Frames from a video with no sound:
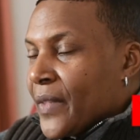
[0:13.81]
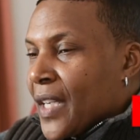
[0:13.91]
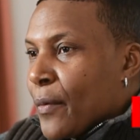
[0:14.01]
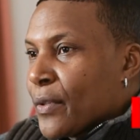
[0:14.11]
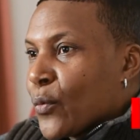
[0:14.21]

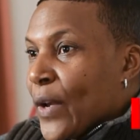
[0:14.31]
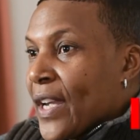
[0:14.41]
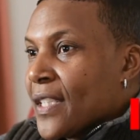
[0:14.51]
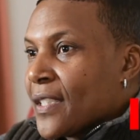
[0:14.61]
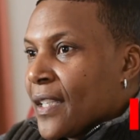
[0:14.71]
I was
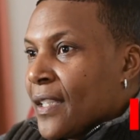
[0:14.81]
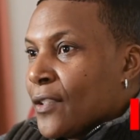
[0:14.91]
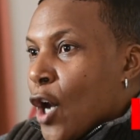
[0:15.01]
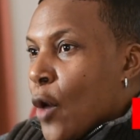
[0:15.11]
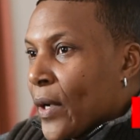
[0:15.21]
raised in
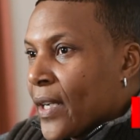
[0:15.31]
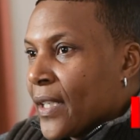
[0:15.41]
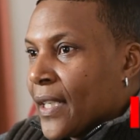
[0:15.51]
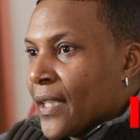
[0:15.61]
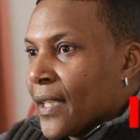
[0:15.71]
Norwalk,
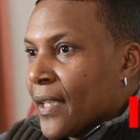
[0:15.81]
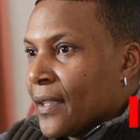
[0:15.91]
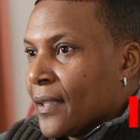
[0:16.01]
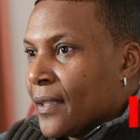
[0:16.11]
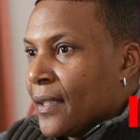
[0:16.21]
Connecticut,